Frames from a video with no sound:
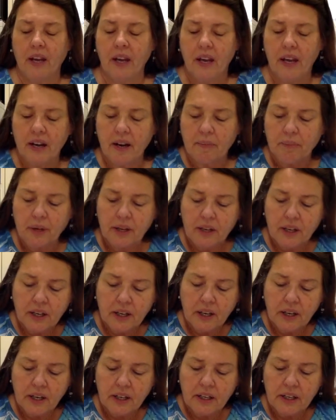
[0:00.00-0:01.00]
and I'm going to
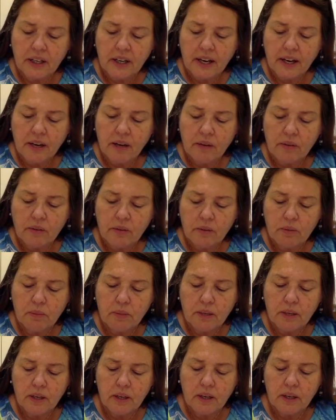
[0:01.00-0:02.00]
cut it out to
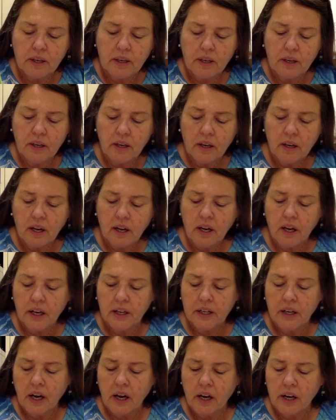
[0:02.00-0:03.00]
be a
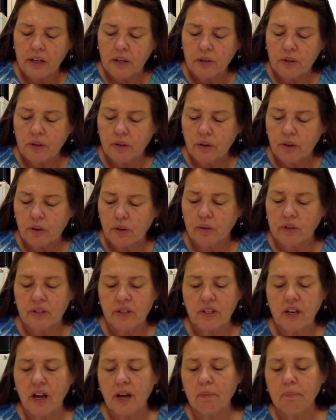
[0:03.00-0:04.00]
nice circle. It's
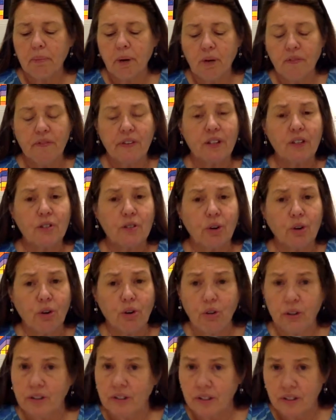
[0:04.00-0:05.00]
not a perfect
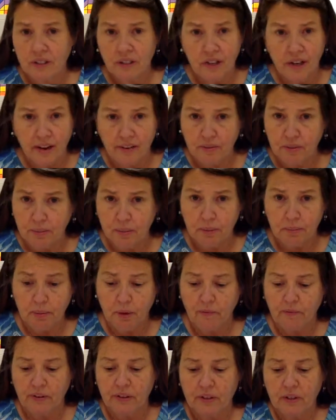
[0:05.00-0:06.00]
circle. It doesn't have to be a
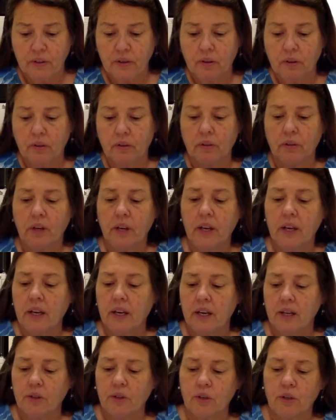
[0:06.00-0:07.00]
perfect circle.
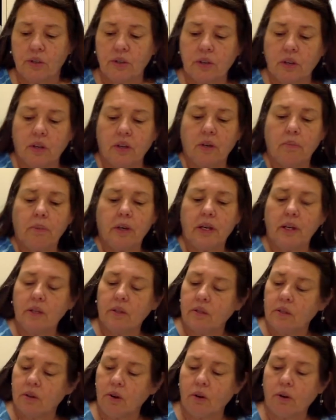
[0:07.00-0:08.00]
It's just going to be a
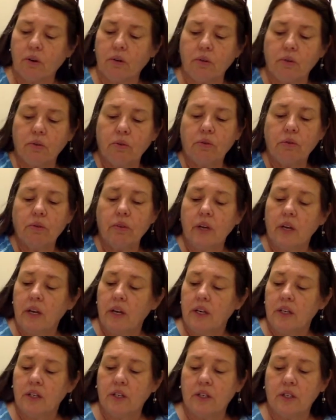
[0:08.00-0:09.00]
circle
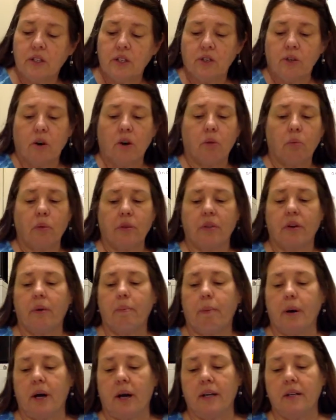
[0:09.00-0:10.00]
to start with our
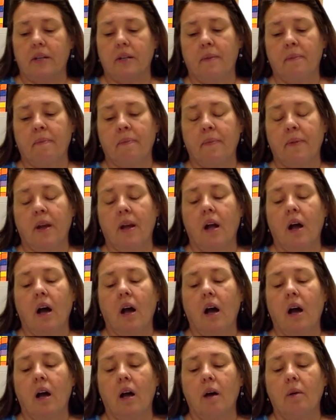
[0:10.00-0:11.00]
pot.
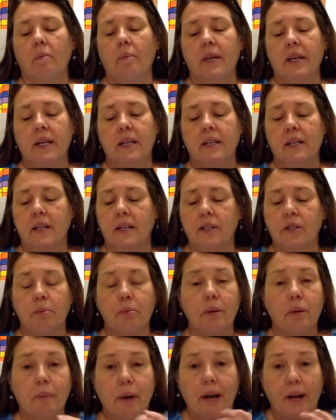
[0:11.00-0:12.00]
It needs to
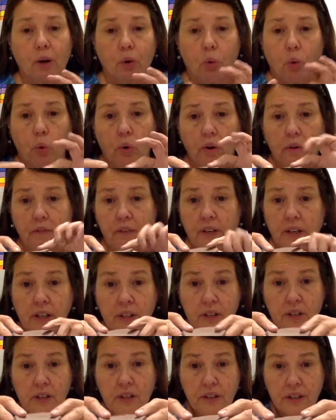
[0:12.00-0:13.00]
be about 1/4 of an
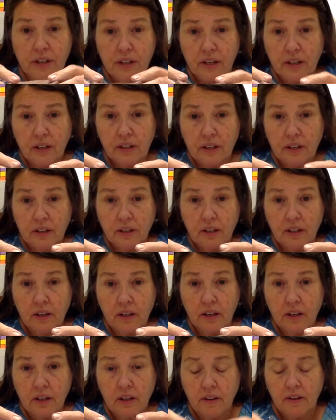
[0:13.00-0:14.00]
inch thick.
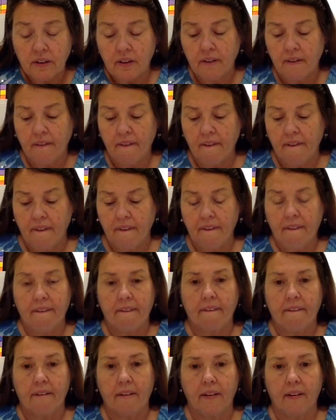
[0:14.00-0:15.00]

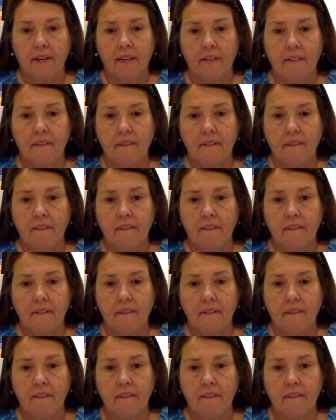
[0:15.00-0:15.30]
Okay.